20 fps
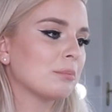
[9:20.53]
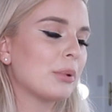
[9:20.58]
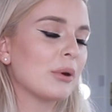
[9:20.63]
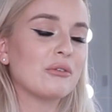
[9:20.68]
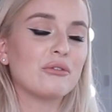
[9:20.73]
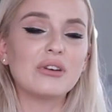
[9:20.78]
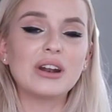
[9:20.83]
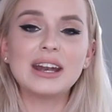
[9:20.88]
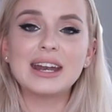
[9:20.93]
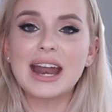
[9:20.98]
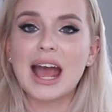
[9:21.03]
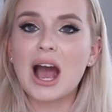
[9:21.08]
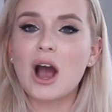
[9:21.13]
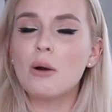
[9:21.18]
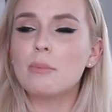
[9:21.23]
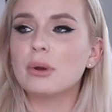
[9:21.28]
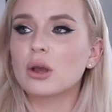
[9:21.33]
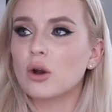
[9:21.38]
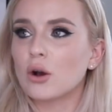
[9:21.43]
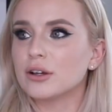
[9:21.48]
But for
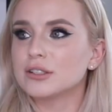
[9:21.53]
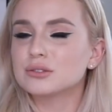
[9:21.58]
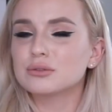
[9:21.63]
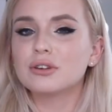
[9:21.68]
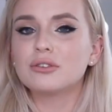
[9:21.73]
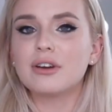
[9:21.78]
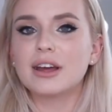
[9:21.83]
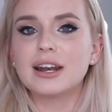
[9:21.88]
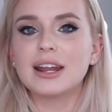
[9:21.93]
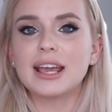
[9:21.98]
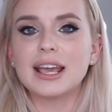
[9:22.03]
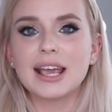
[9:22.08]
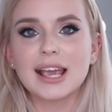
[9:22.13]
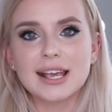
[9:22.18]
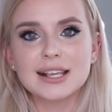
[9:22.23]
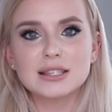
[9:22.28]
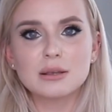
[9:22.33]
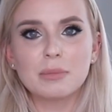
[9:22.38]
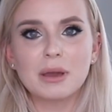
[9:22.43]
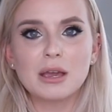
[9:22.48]
now, because Ravenna
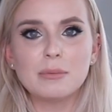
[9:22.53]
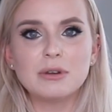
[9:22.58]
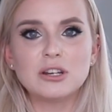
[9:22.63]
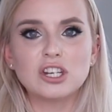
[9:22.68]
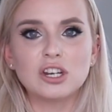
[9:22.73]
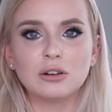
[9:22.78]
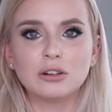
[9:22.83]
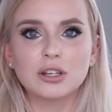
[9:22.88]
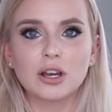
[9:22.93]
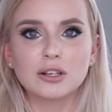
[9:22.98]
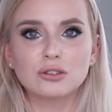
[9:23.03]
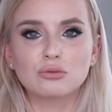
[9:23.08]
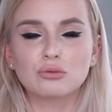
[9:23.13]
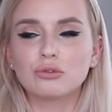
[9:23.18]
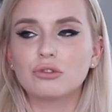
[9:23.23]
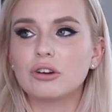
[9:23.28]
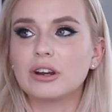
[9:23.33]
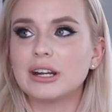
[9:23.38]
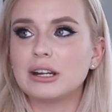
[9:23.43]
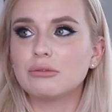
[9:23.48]
is a baby, she does
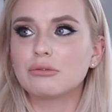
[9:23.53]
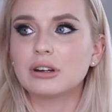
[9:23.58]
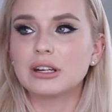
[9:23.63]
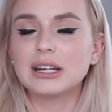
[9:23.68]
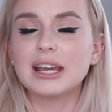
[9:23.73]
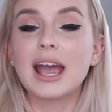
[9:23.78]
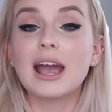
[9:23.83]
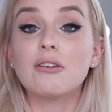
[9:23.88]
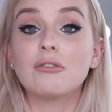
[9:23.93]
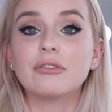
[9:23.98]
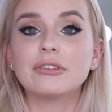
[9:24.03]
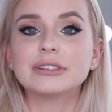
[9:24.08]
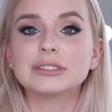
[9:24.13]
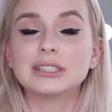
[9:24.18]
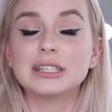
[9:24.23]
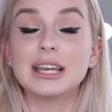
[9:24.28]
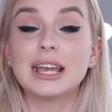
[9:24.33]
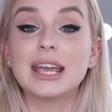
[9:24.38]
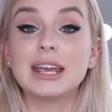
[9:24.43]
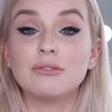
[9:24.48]
really, really
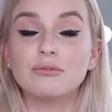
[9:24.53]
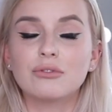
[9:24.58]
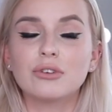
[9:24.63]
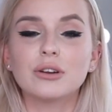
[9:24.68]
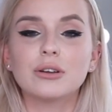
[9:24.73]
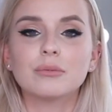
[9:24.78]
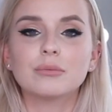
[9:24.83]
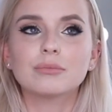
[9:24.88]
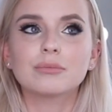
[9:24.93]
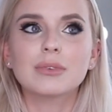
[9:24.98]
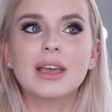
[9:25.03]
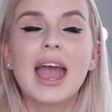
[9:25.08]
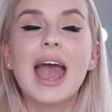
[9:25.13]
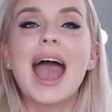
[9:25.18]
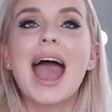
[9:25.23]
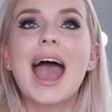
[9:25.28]
heavily influence